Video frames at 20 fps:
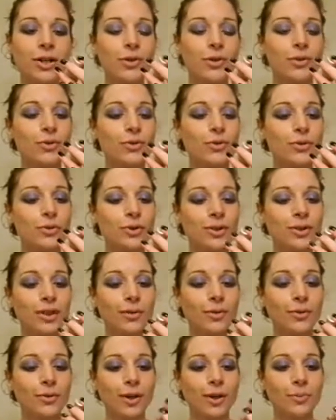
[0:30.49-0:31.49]

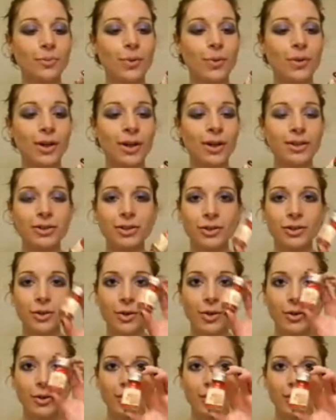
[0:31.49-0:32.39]
Saucy Red Polish,